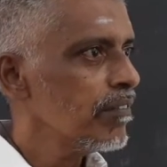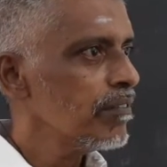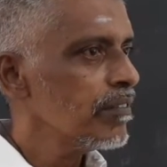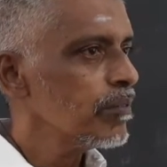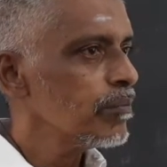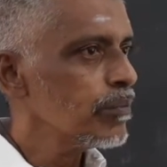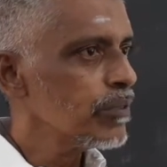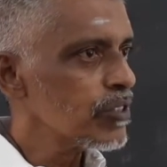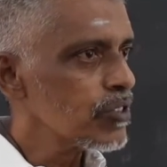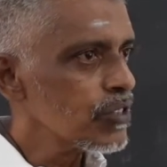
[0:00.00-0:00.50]

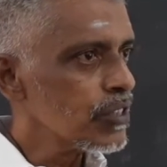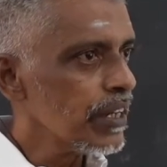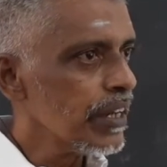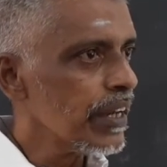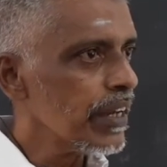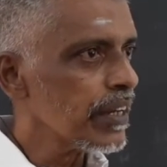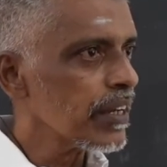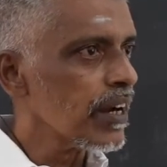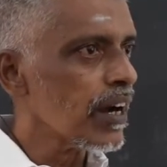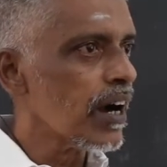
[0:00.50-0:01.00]

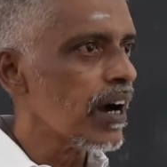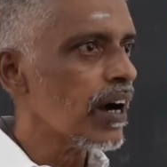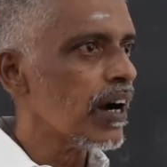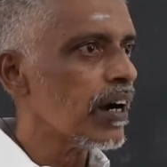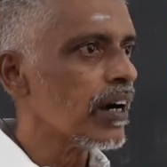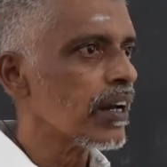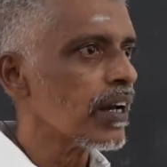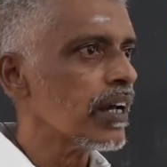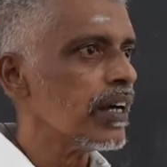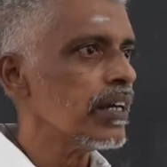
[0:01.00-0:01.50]
Mistake
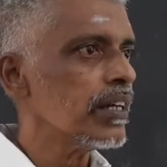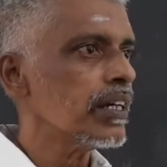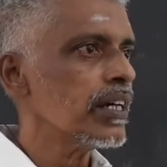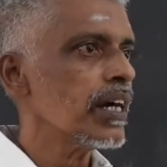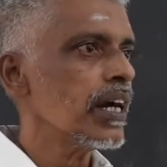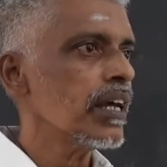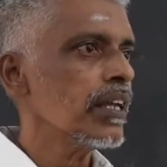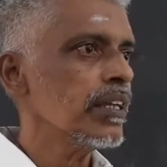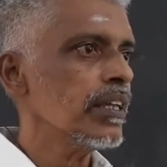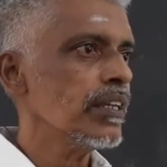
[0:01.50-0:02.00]
or
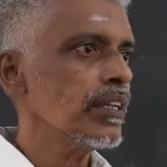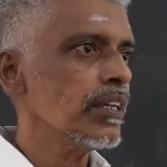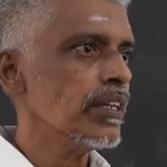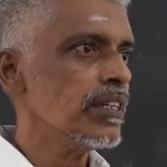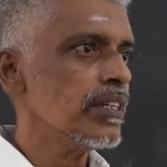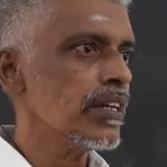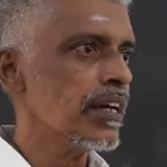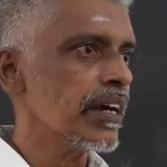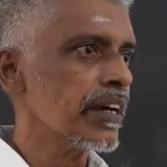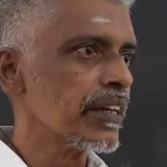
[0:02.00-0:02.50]

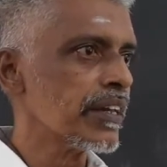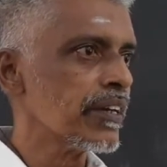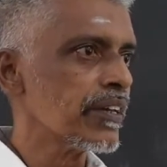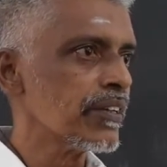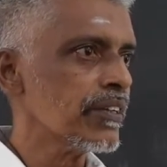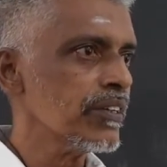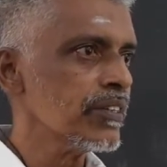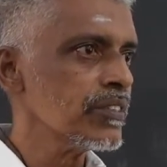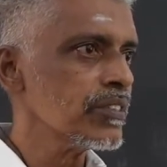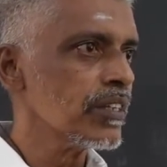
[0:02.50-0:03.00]
error
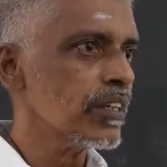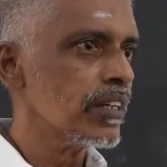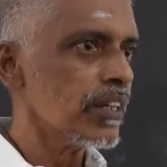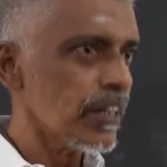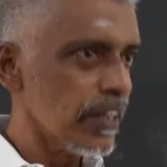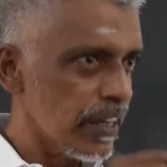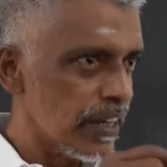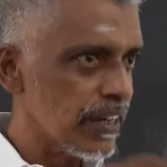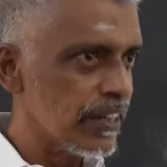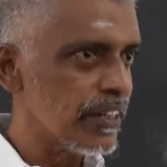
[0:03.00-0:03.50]
is
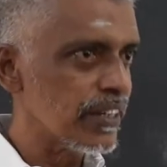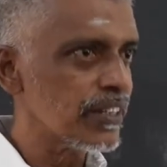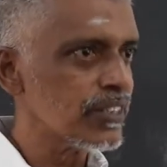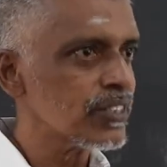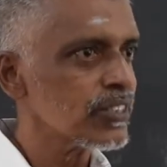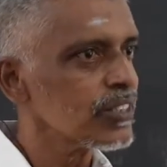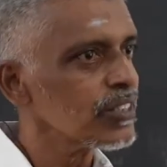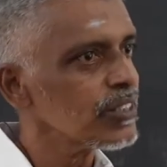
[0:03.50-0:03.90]
less,